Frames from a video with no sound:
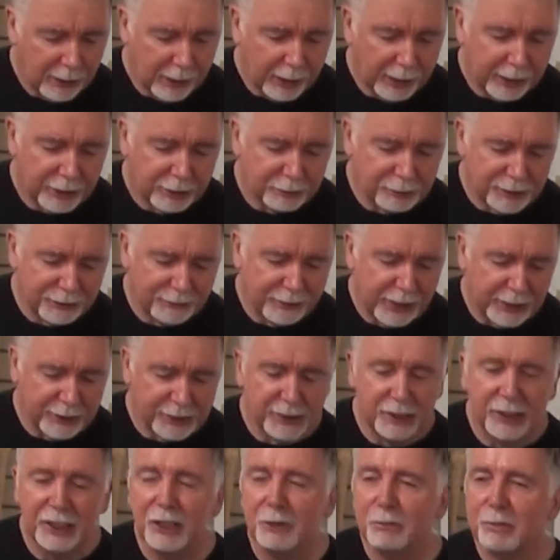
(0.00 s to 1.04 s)
And I was
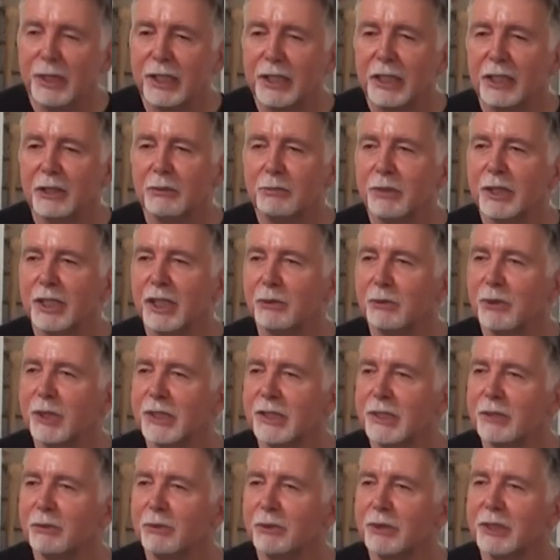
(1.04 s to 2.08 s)
fascinated by him, but I
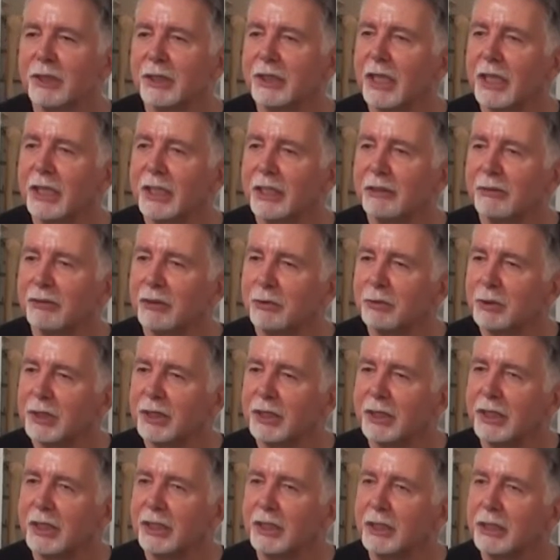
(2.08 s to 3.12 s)
never
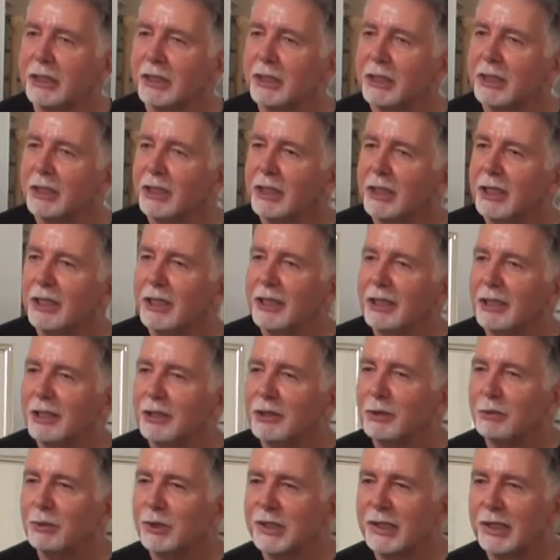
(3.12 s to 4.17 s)
really
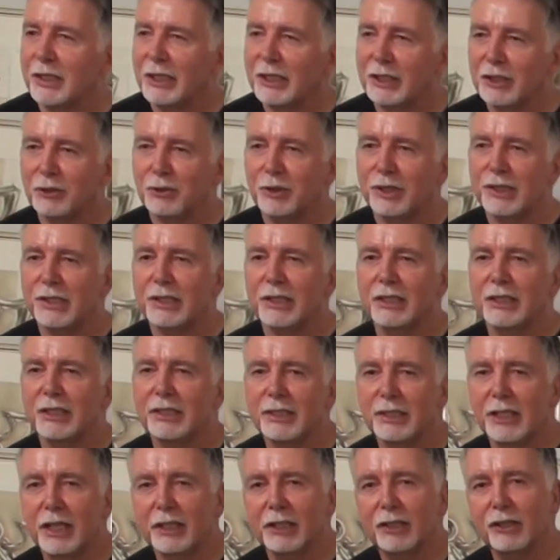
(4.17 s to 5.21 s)
was interested in
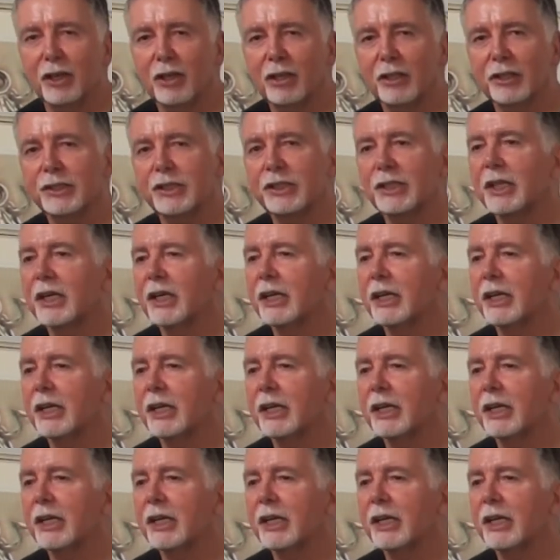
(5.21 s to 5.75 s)
technology.